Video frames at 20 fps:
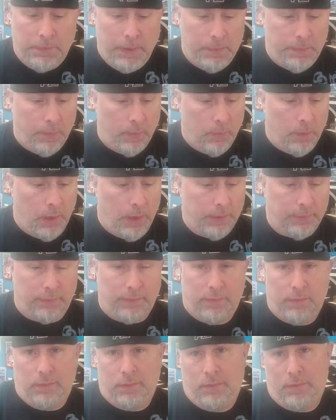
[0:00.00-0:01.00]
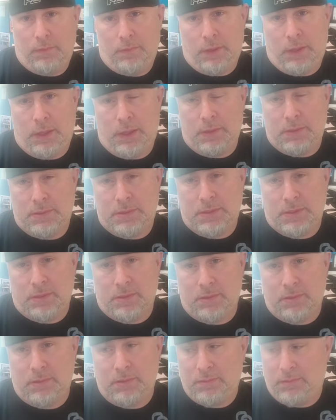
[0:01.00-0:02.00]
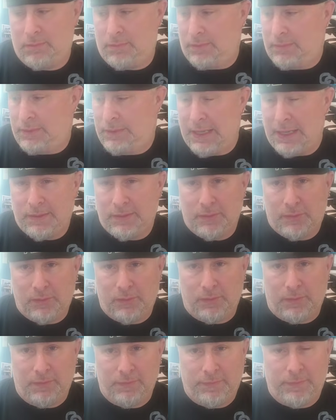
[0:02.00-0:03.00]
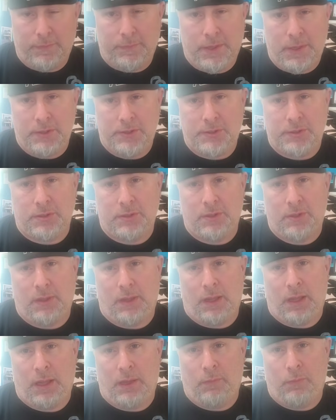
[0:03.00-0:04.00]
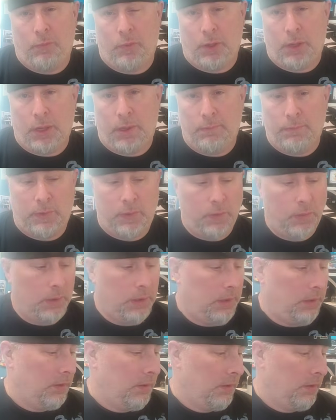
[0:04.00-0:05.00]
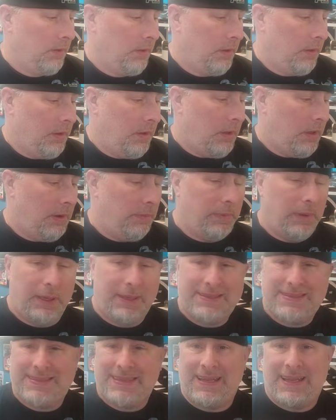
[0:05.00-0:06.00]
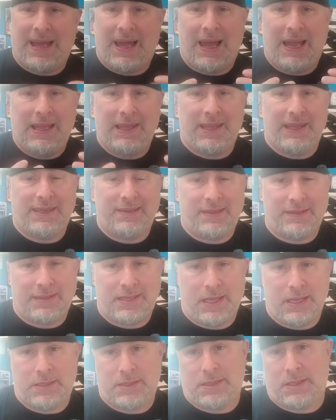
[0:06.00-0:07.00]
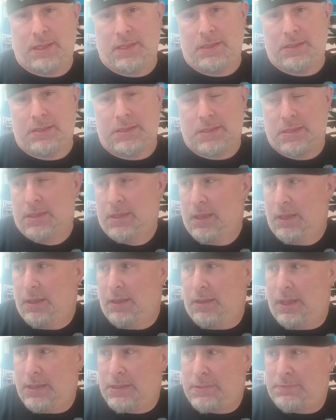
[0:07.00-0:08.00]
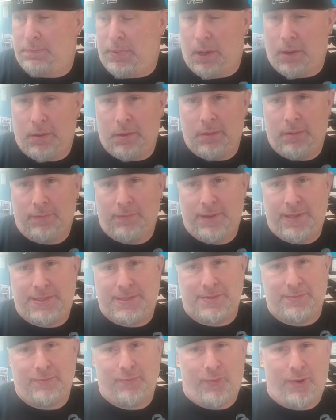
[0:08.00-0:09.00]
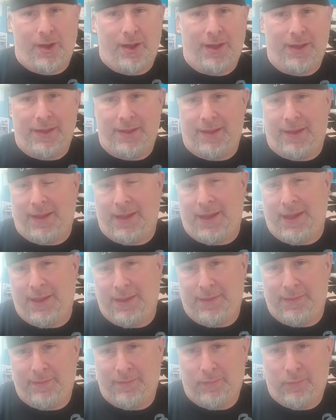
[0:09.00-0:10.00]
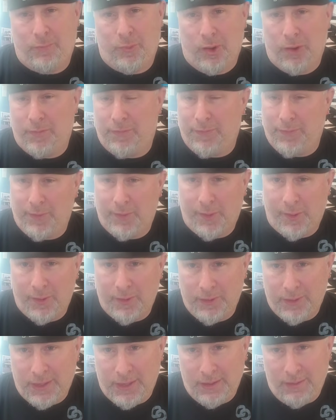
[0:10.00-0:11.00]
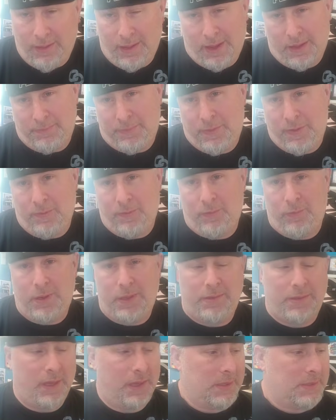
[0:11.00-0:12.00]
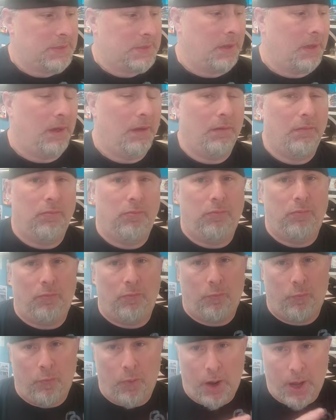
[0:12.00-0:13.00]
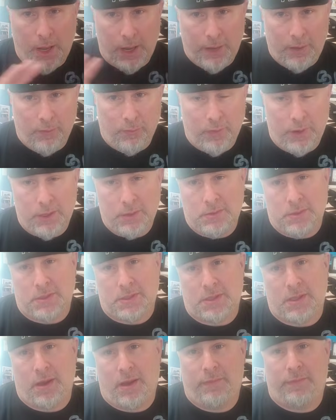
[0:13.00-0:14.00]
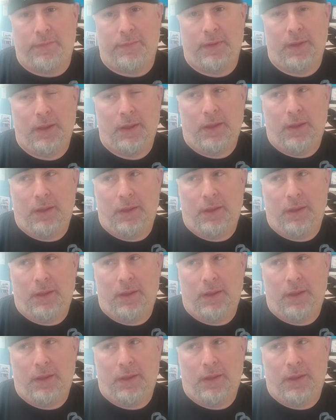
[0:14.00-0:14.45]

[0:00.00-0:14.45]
people want certain technical information on what I'm doing. Like I said, I like to test things. That's part of the reason why I work for an R&D lab too. We test a wide range of stuff